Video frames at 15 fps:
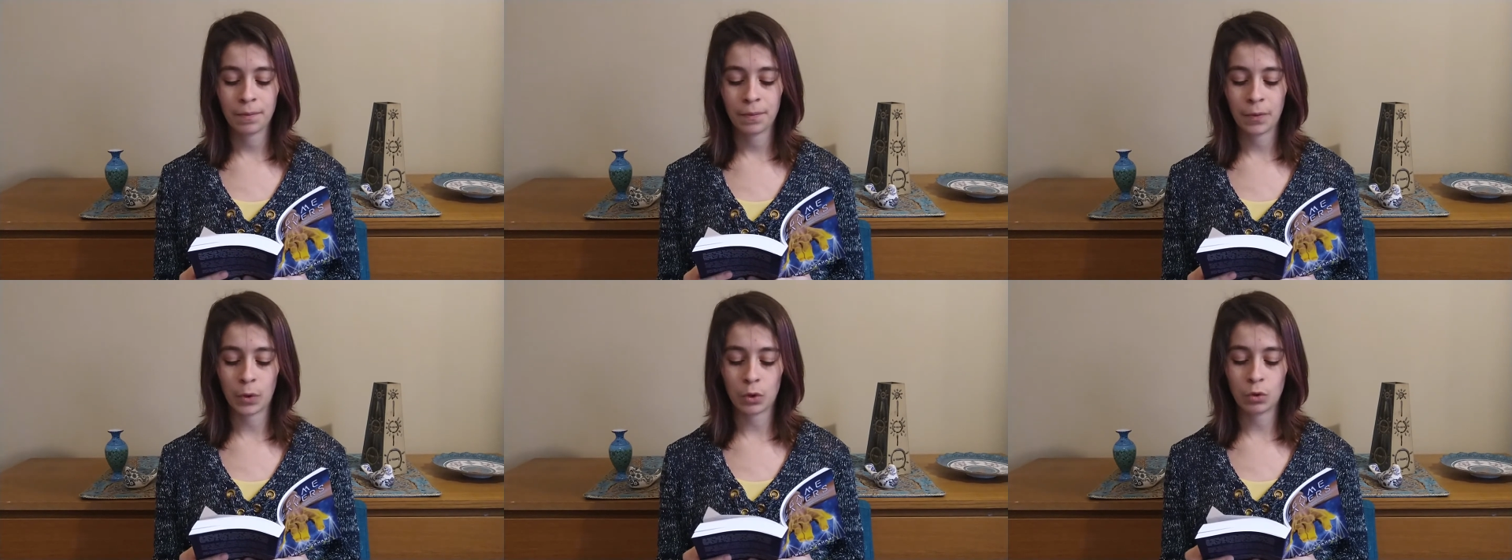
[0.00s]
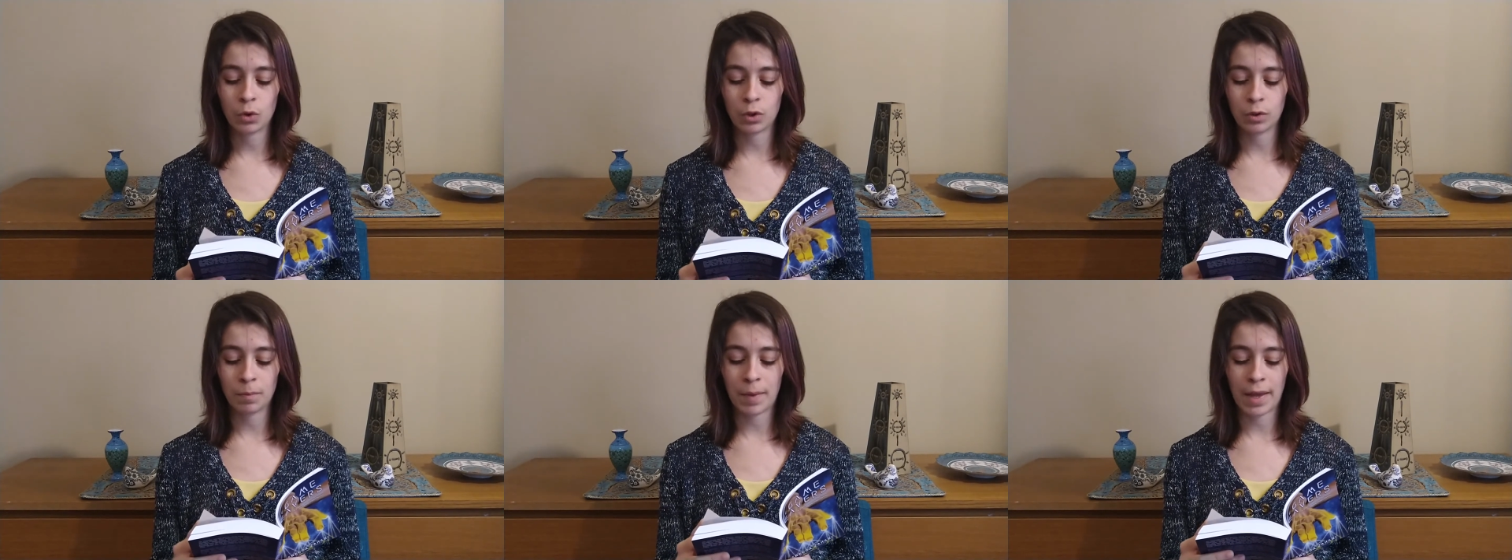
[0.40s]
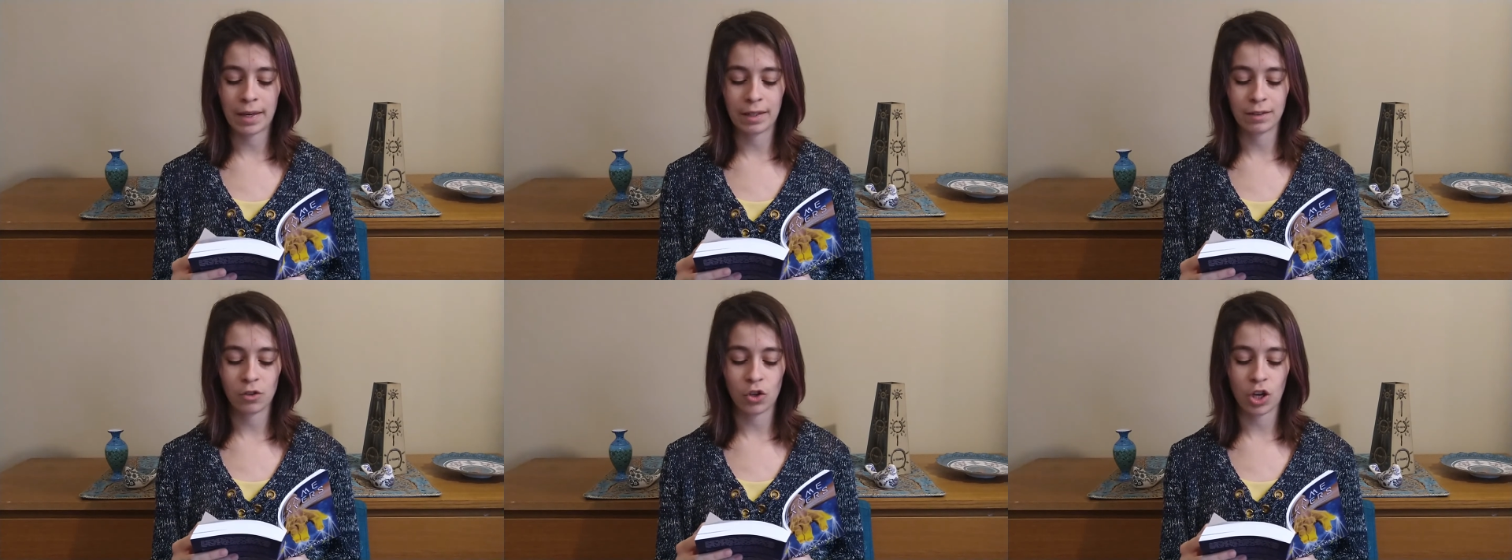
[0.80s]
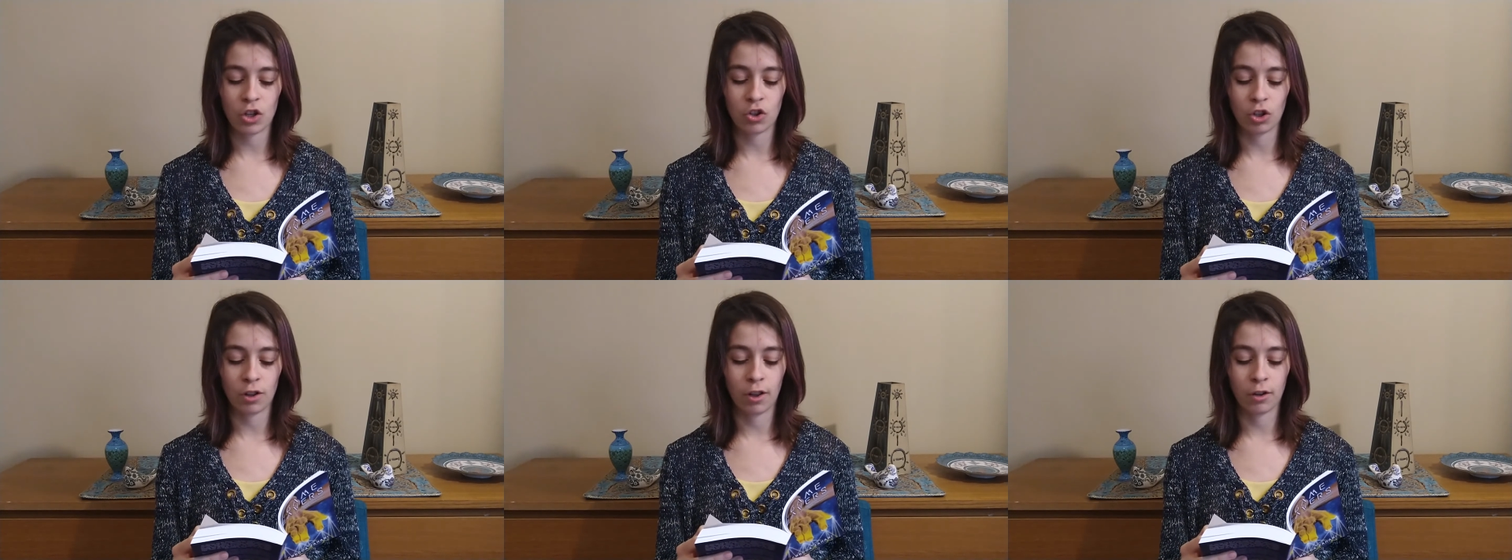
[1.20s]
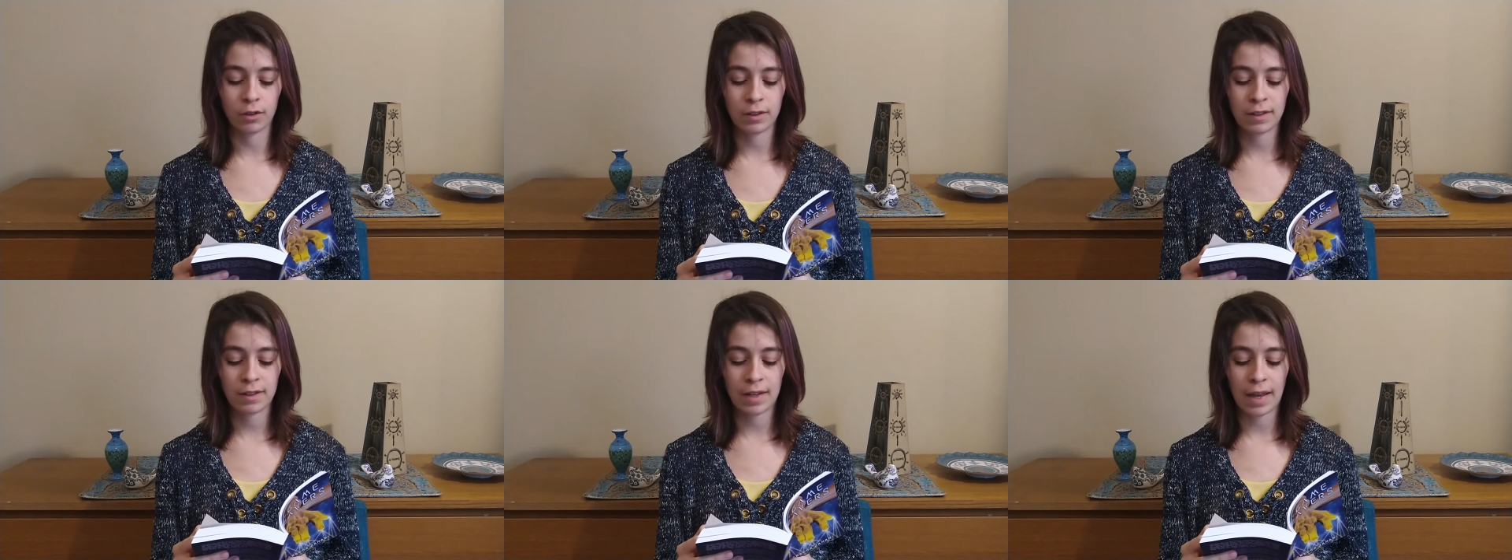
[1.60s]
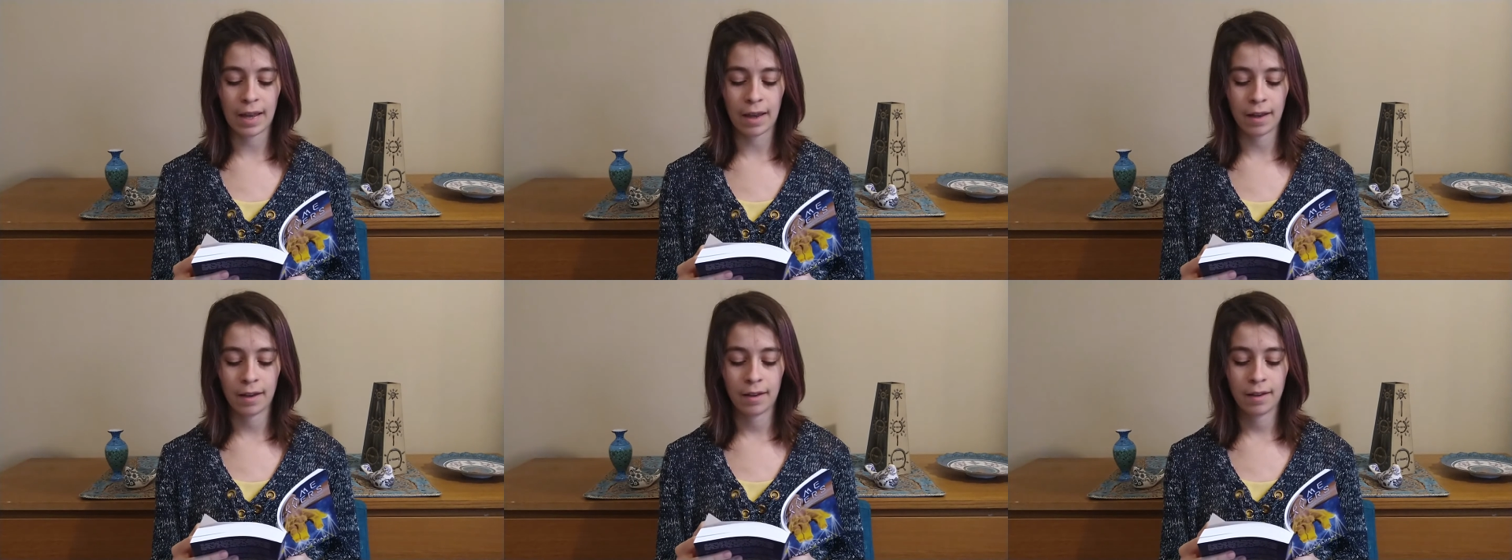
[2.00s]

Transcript: The two older men exchange a long stare.